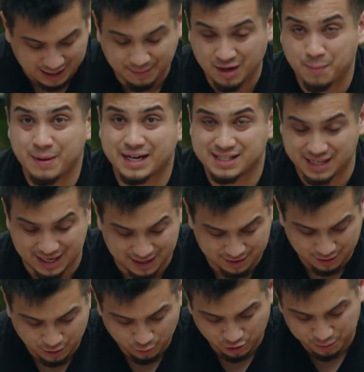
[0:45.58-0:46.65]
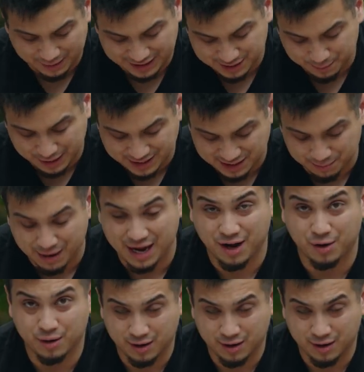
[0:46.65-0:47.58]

I'm gonna mix it in with my spicy mayo